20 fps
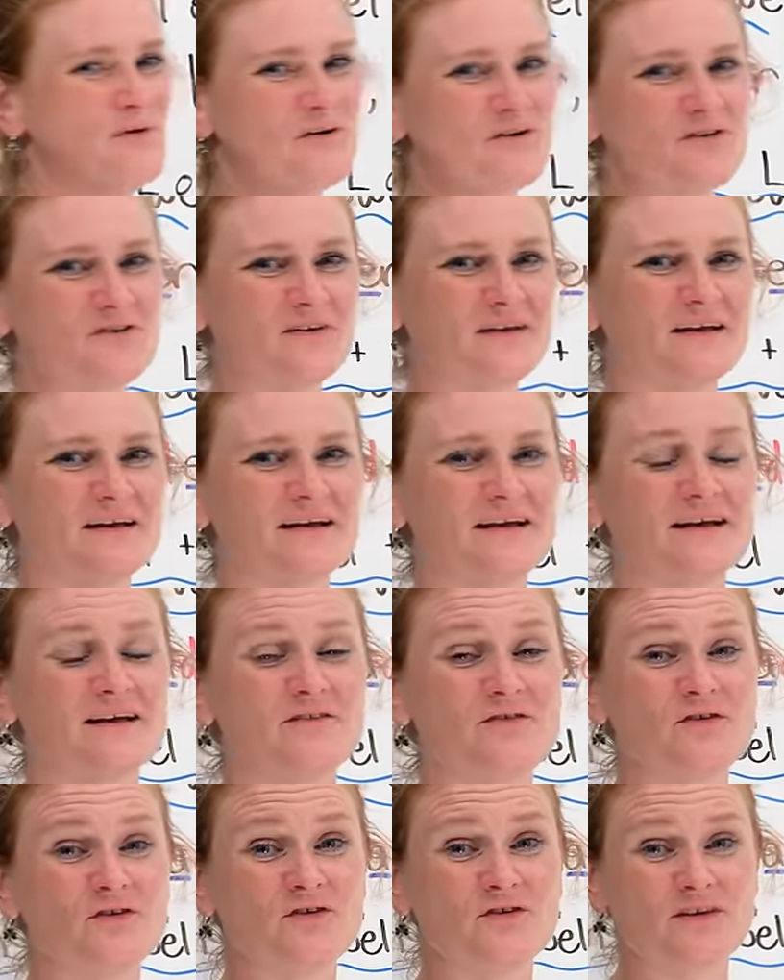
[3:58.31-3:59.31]
books,
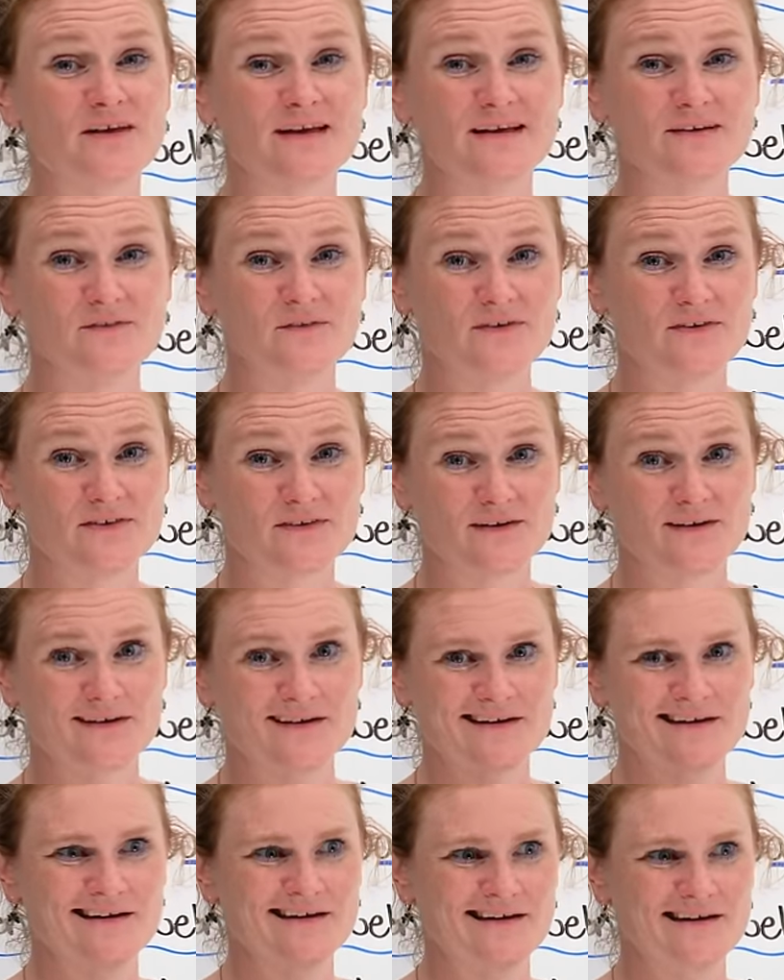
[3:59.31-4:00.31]
if you say it with a
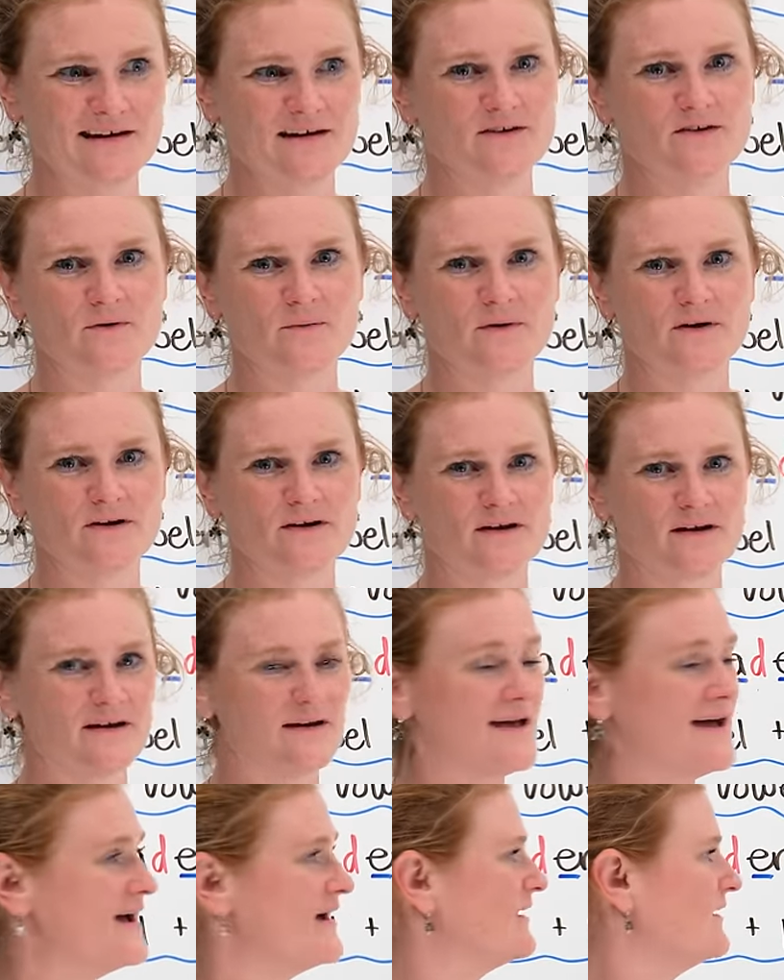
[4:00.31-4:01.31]
Canadian or
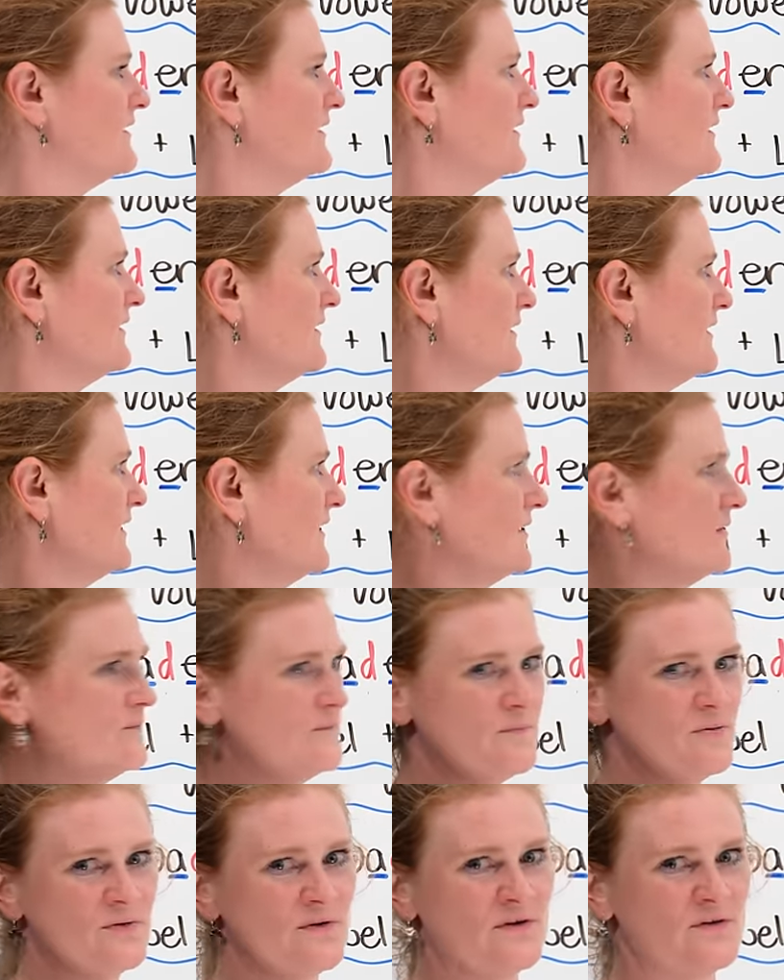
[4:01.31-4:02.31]
American uh,
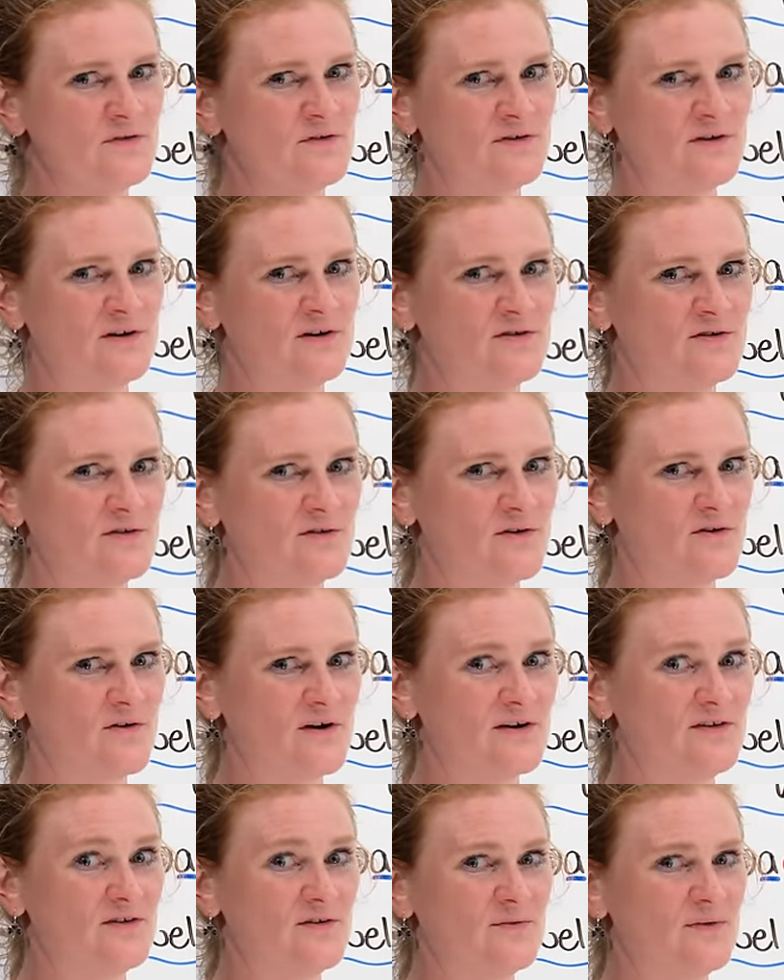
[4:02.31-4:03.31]
pronunciation
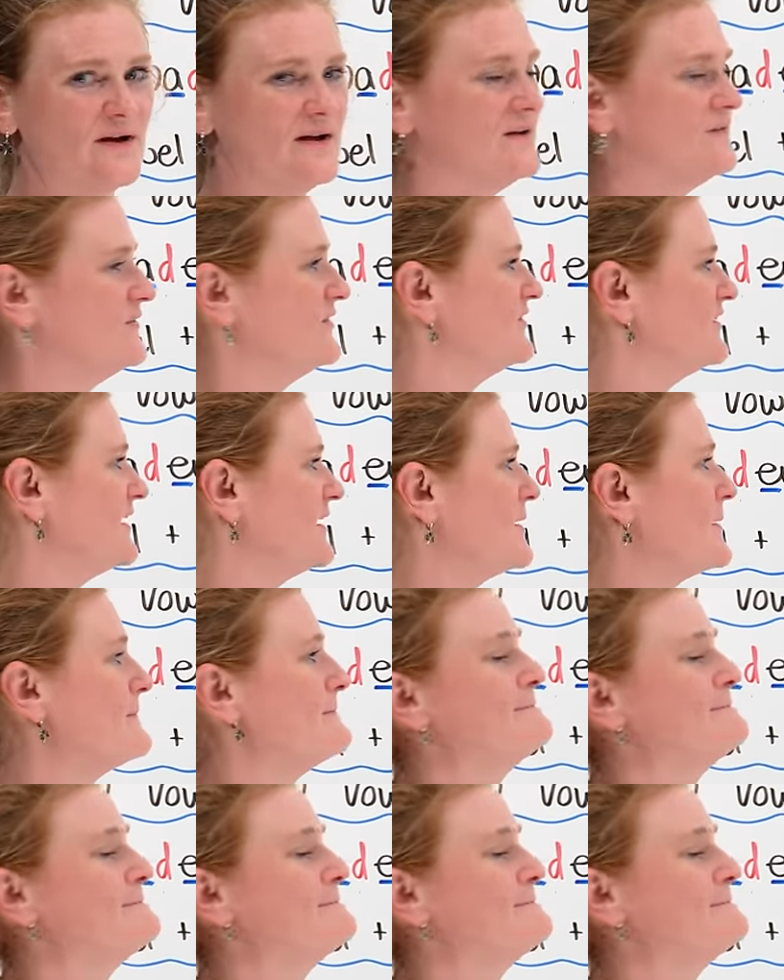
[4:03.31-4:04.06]
crazy way, we say